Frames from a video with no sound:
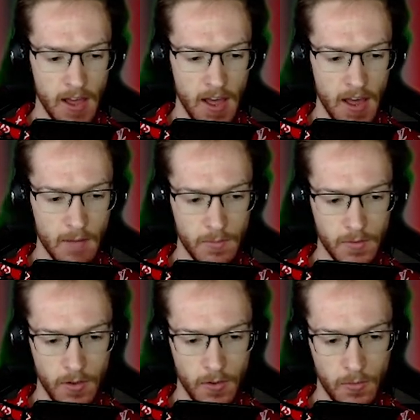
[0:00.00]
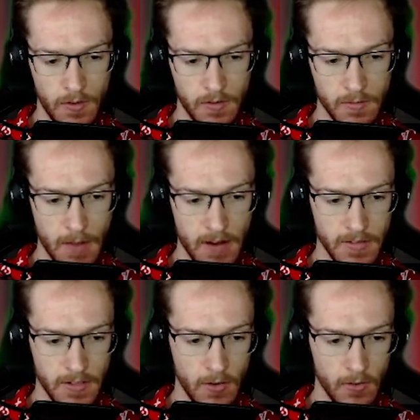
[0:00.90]
absolutely
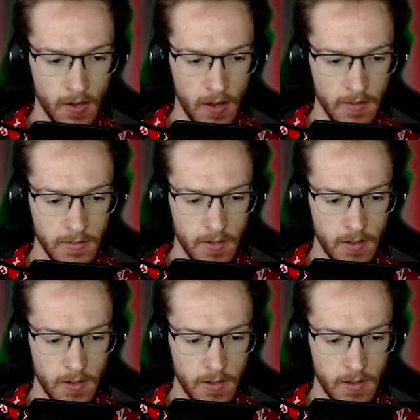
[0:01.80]
smashing along, guys.